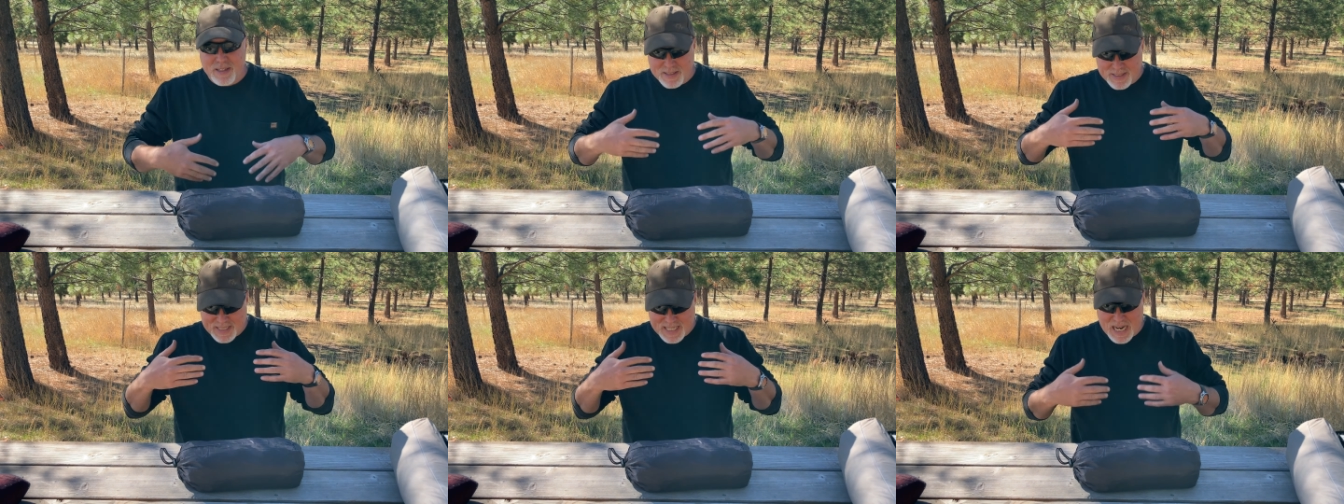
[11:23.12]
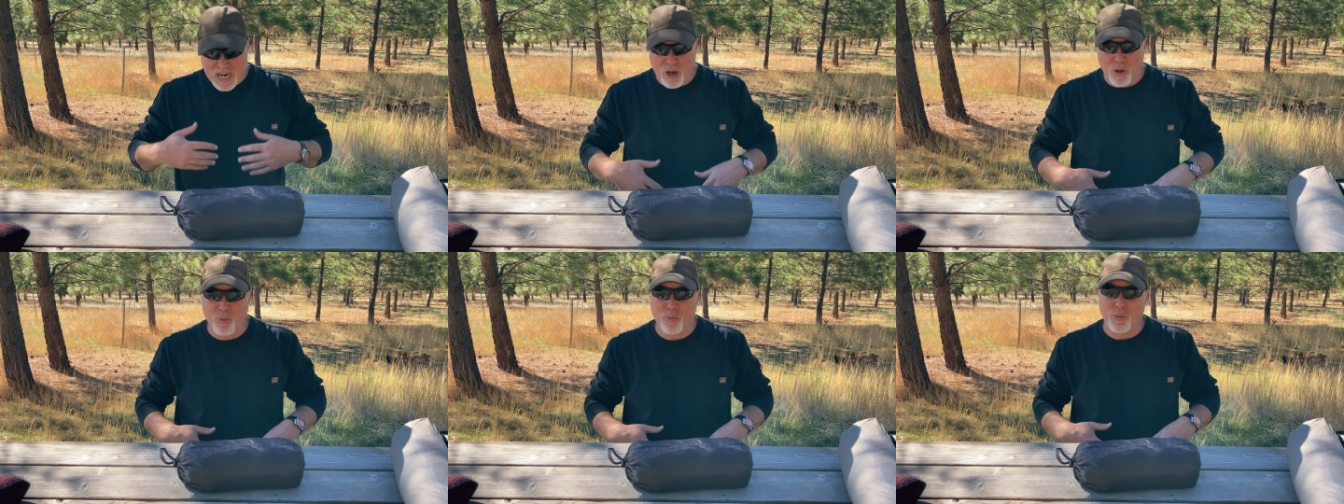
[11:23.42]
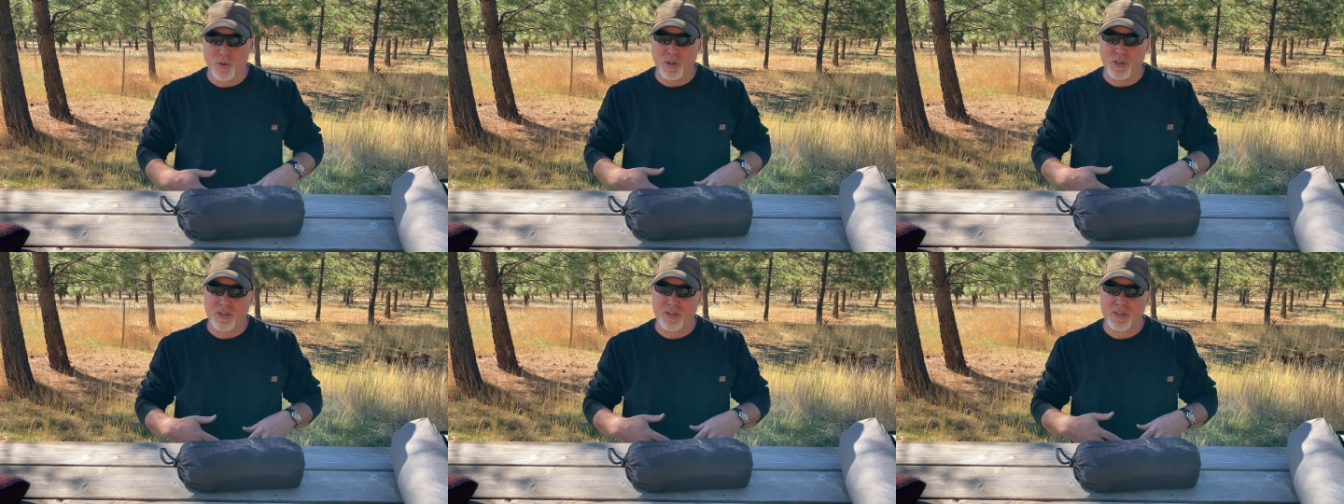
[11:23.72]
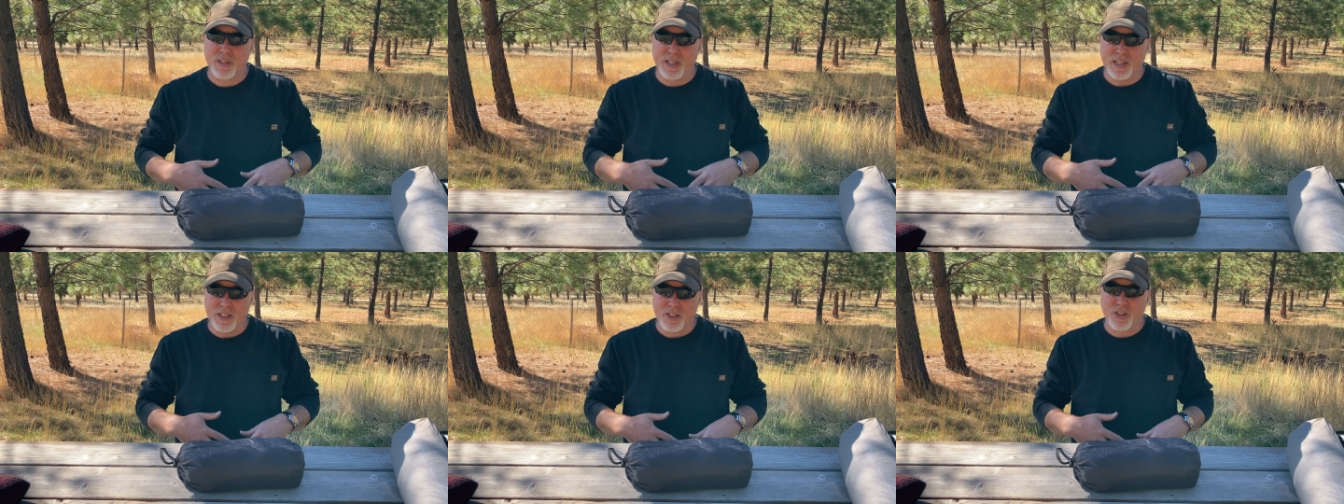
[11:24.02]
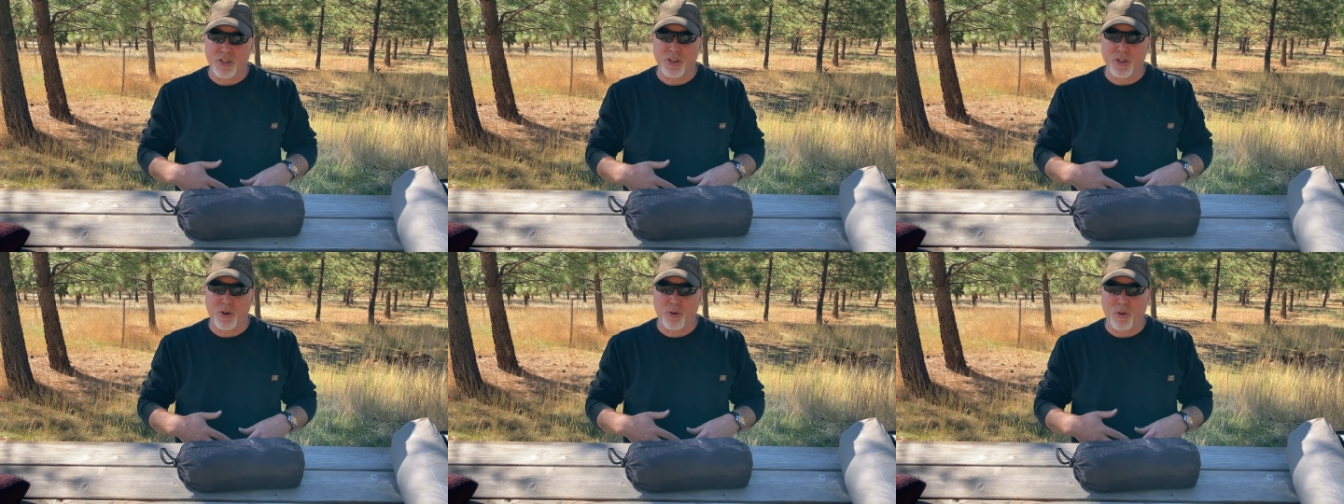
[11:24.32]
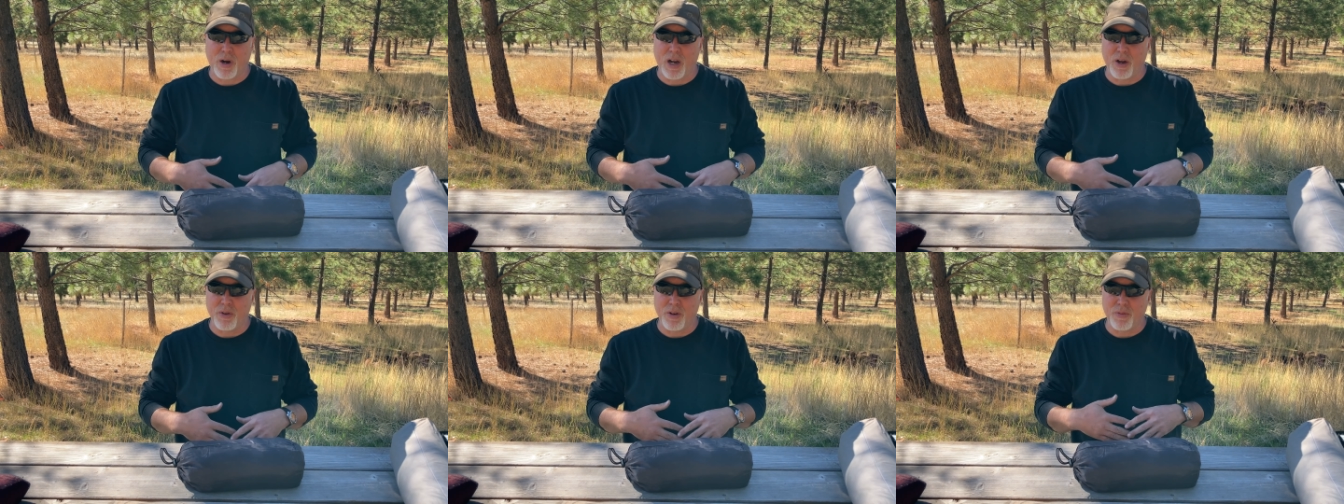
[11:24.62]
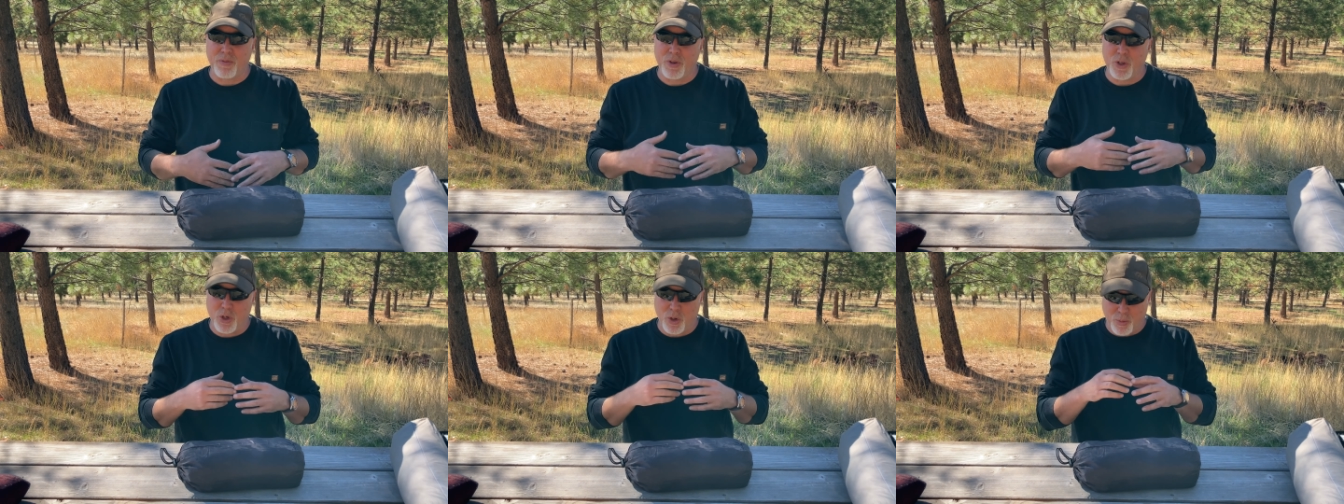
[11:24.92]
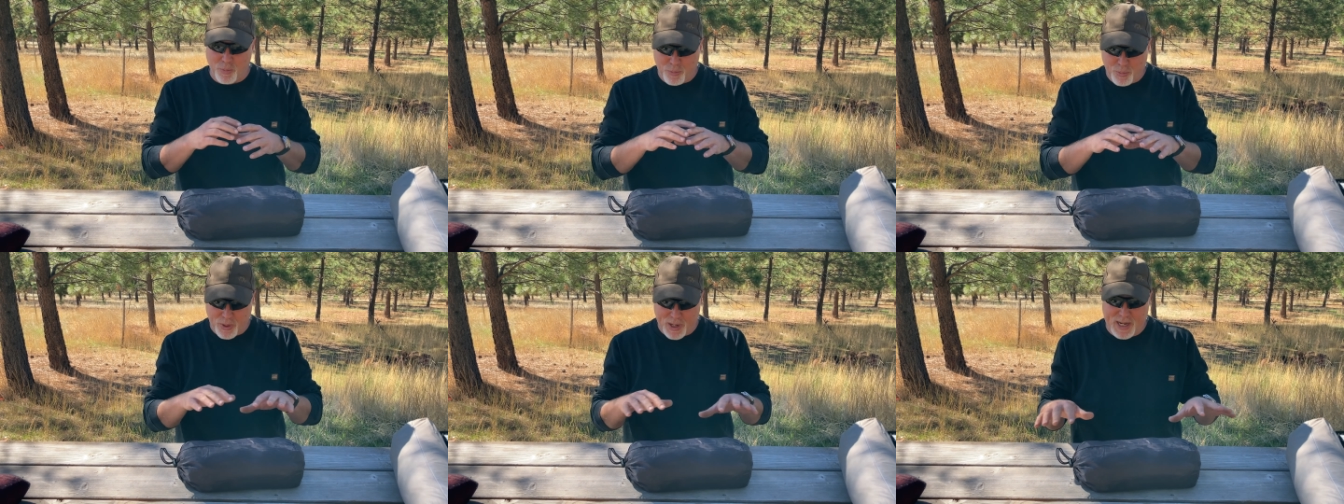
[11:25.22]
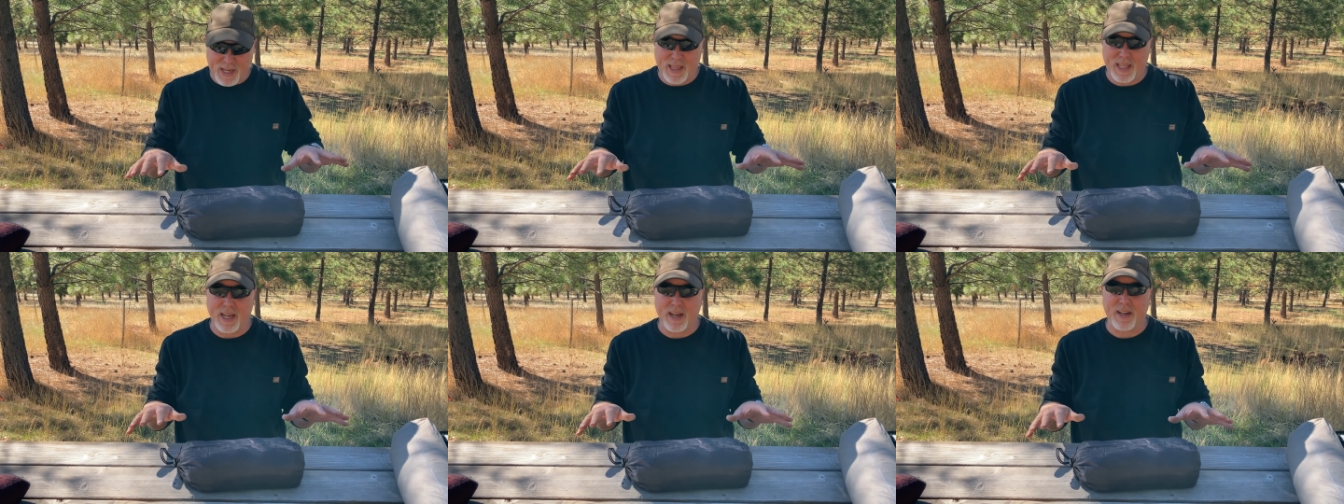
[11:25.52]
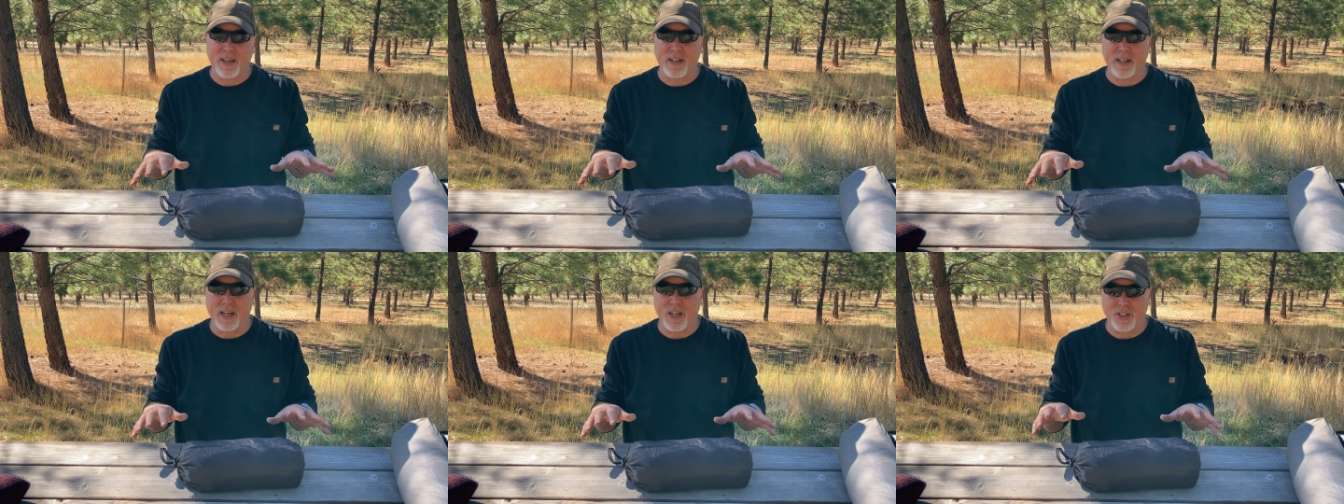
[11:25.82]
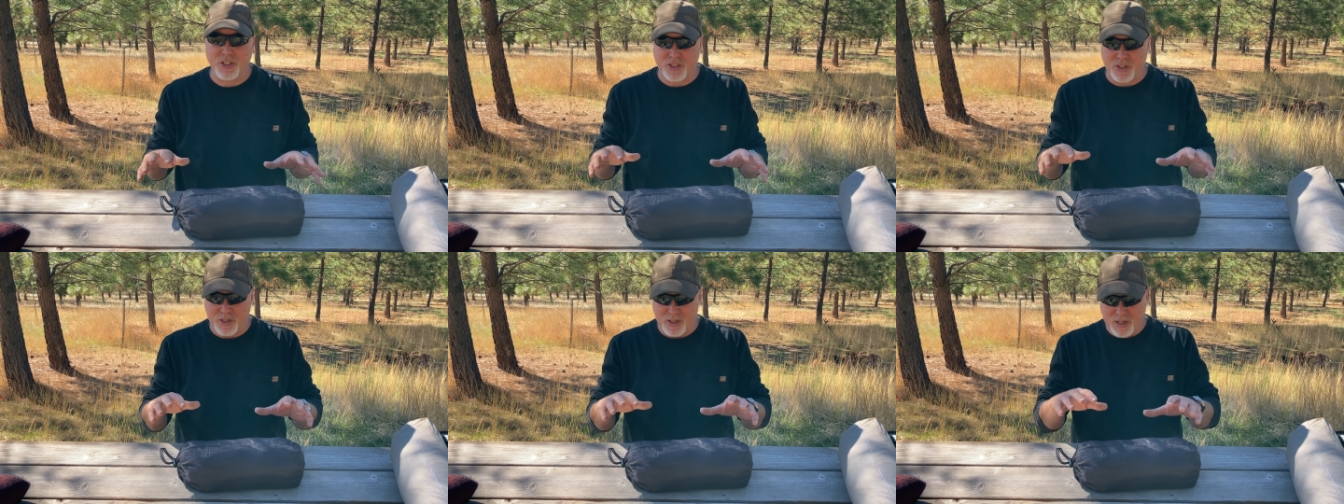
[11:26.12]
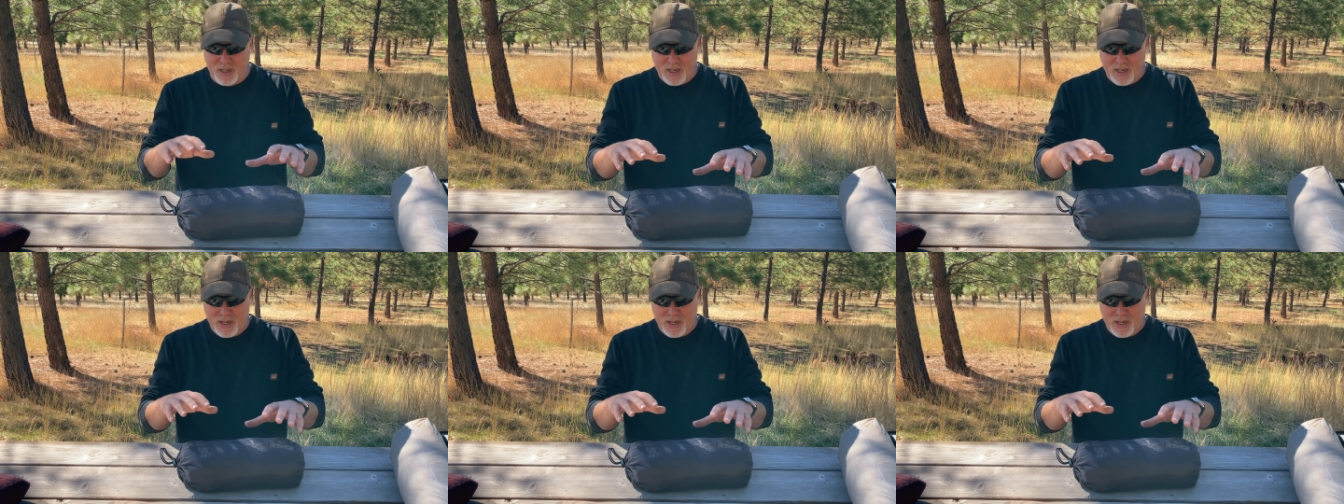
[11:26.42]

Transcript: downwards into the ground if you don't break that connection.